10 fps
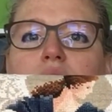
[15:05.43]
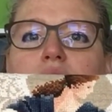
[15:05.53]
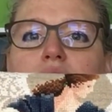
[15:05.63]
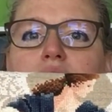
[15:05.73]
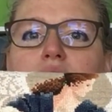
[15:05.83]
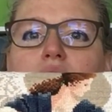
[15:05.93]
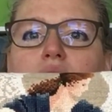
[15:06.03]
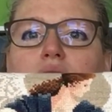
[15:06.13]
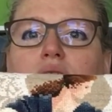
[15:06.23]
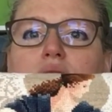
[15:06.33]
had to kind
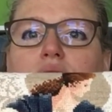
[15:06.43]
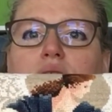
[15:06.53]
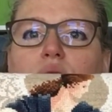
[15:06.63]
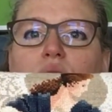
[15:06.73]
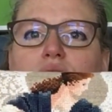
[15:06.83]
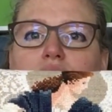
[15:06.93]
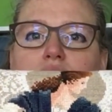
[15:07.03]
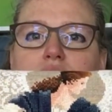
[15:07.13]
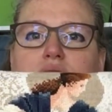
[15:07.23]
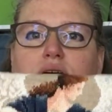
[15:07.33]
of wiggle
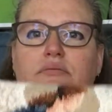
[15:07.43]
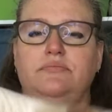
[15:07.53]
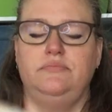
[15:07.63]
it to